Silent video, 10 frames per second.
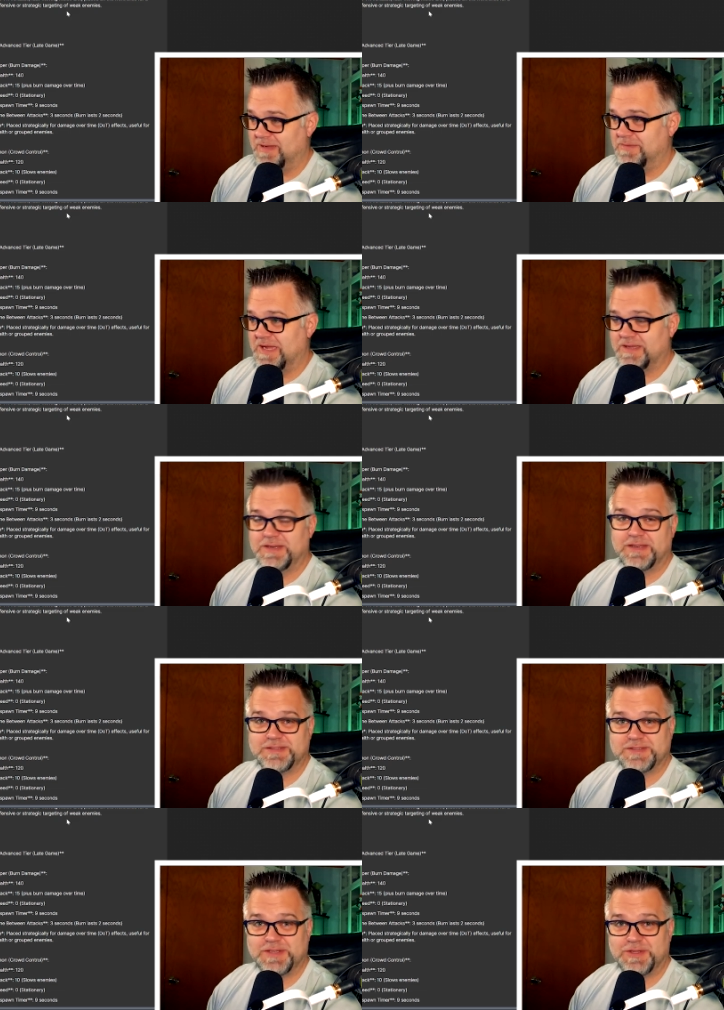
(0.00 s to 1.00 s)
I'm not going to
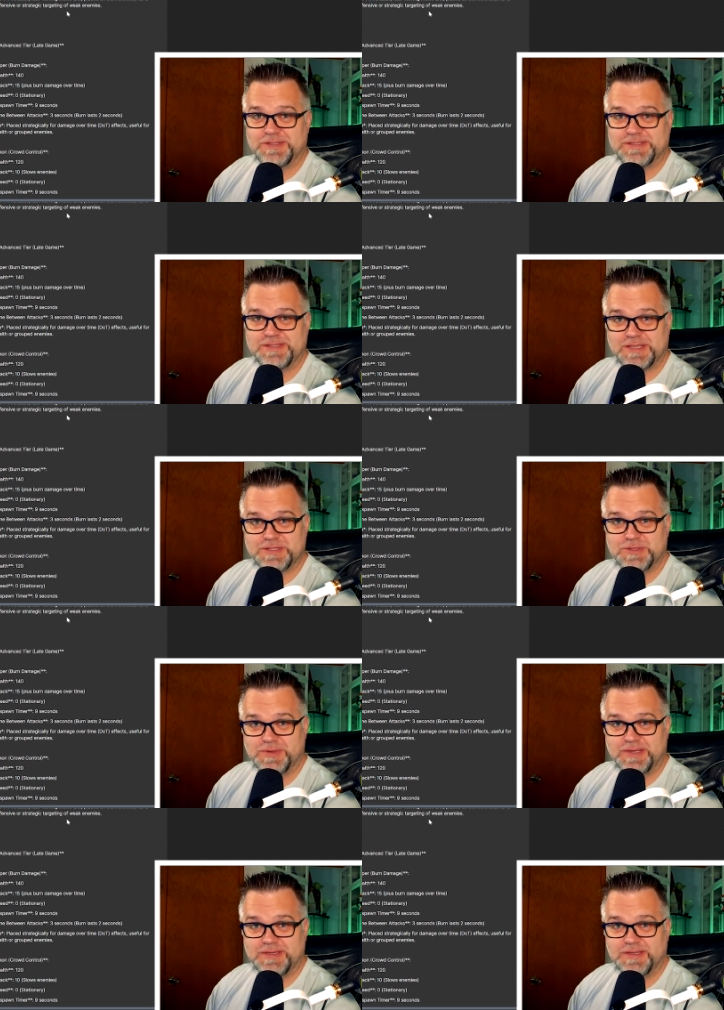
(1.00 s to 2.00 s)
necessarily stick
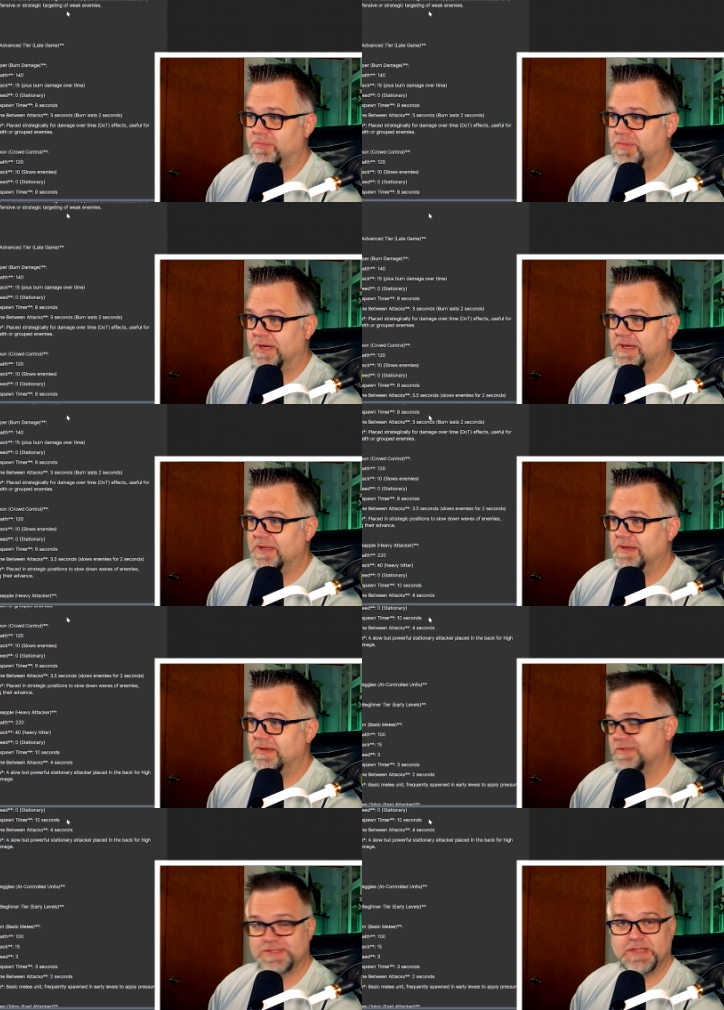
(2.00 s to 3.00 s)
to it, but
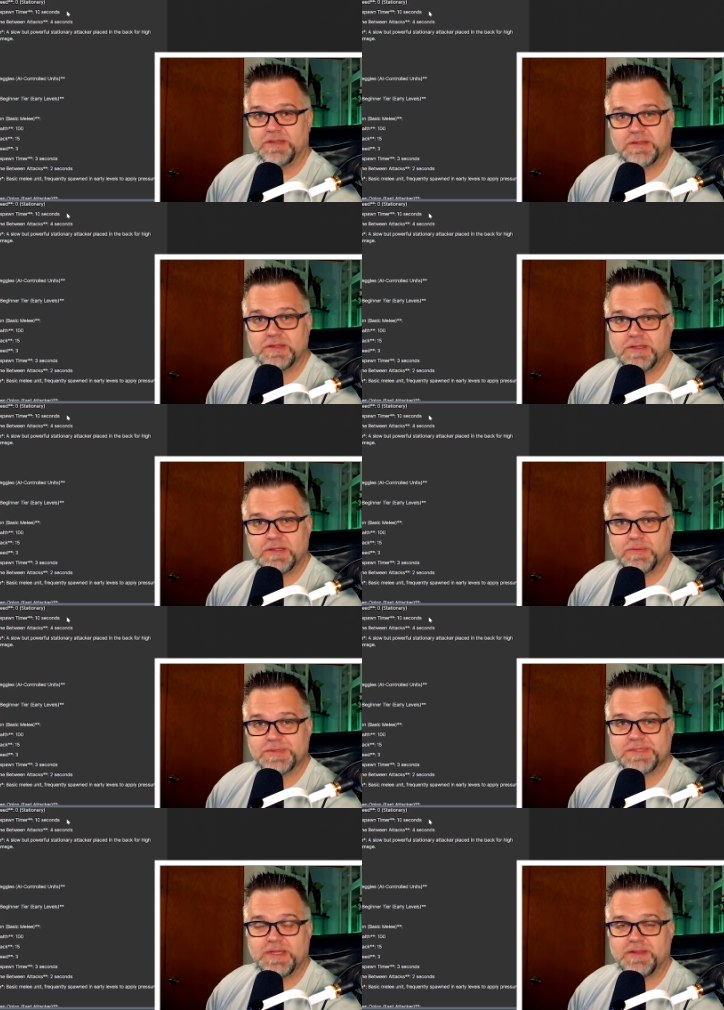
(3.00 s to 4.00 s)
we'll see.
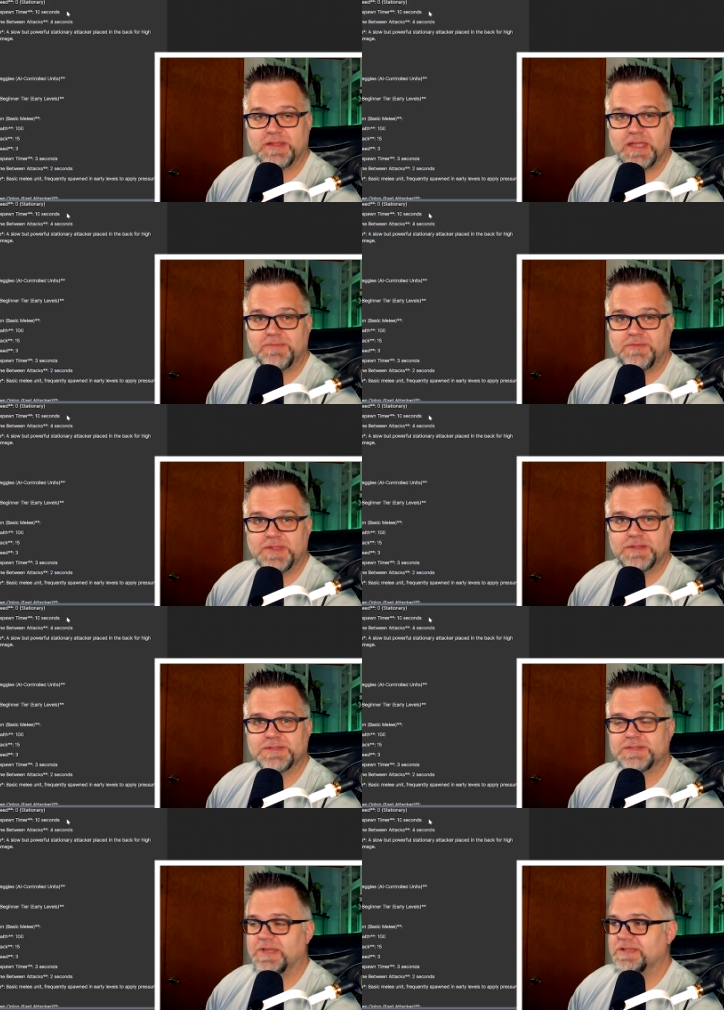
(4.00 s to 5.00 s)
We'll see how the game
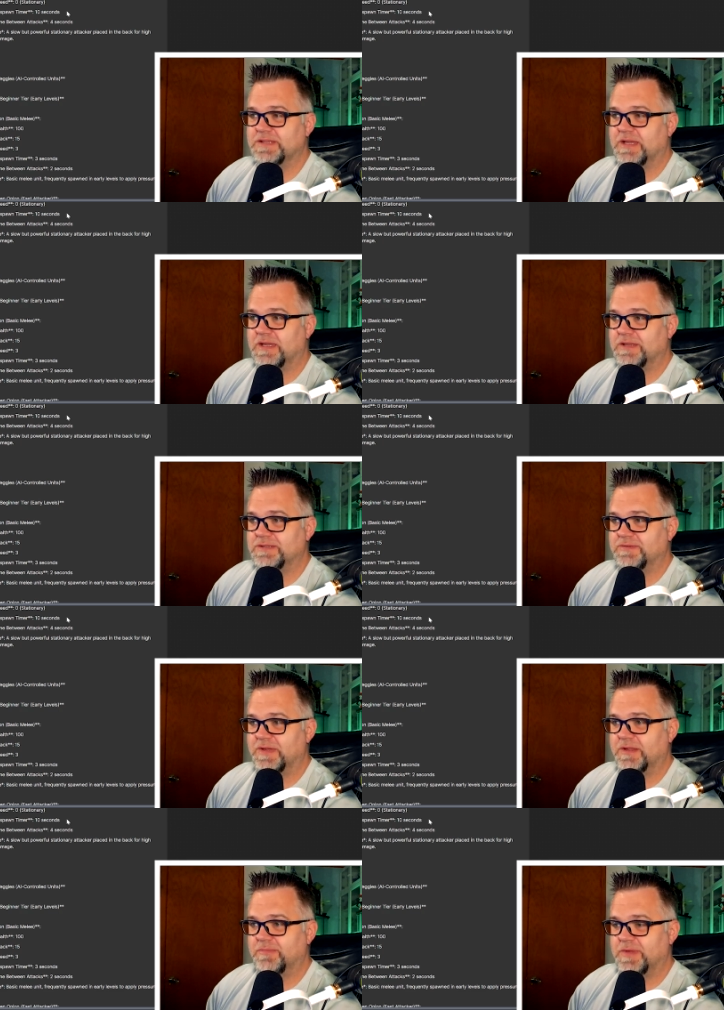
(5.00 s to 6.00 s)
feels as I
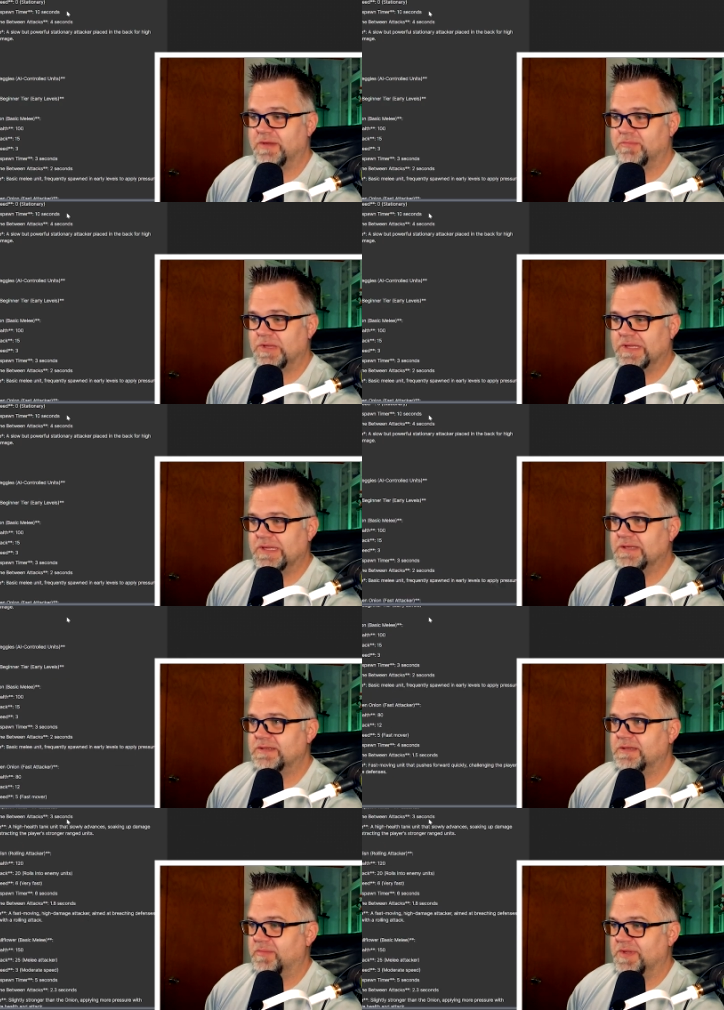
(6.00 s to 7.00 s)
develop and play it.
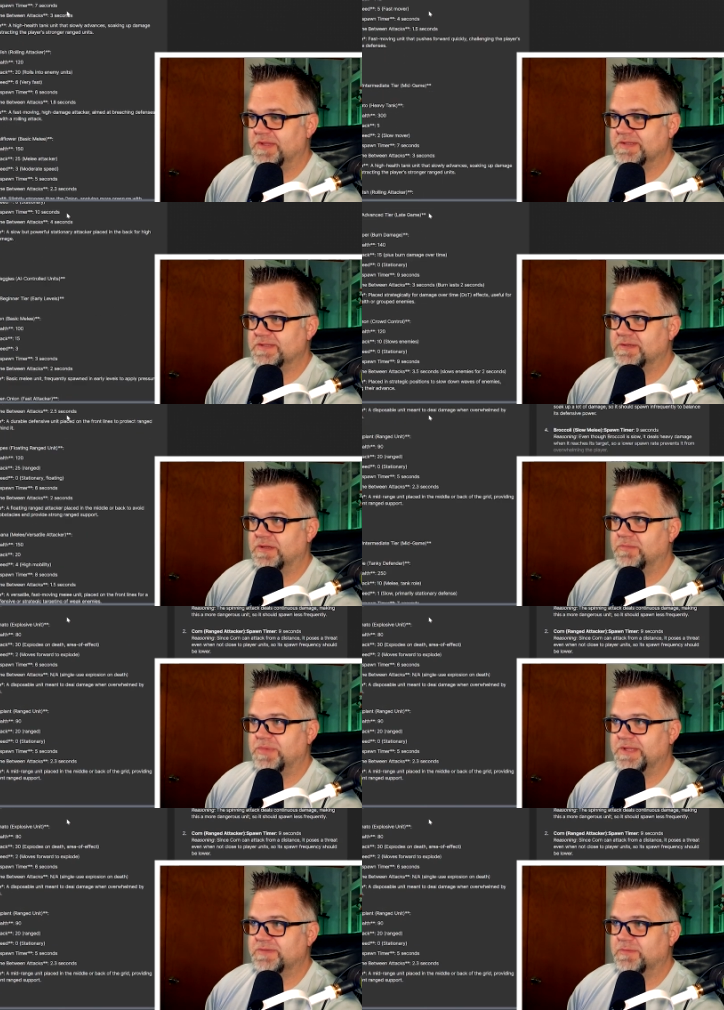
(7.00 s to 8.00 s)
But this is a good
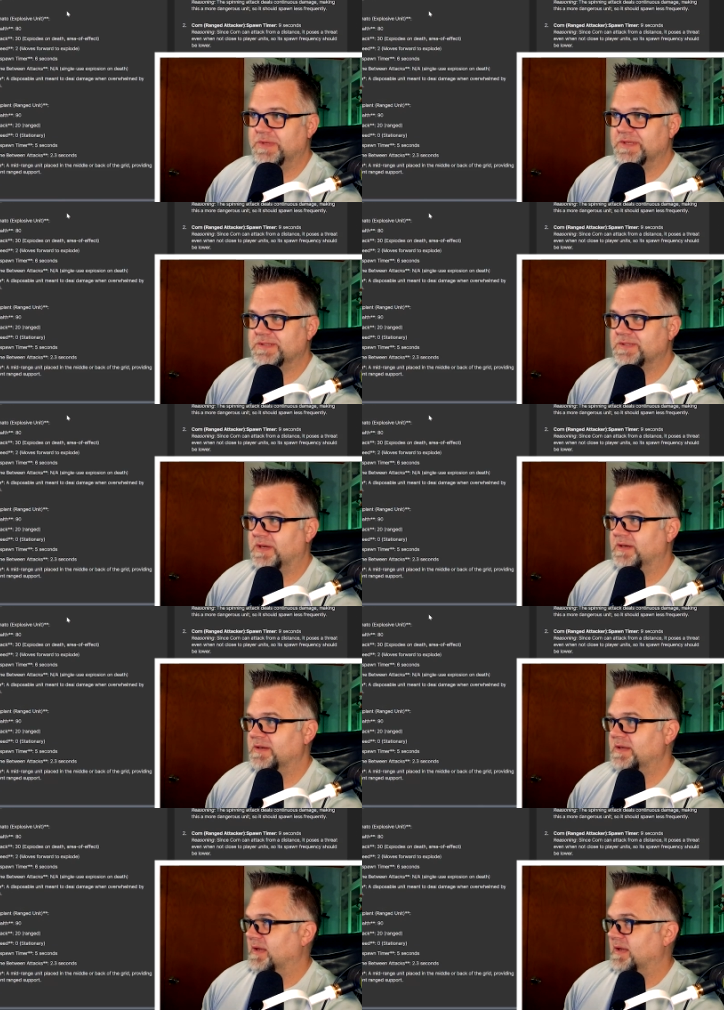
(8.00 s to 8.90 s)
place for me to start.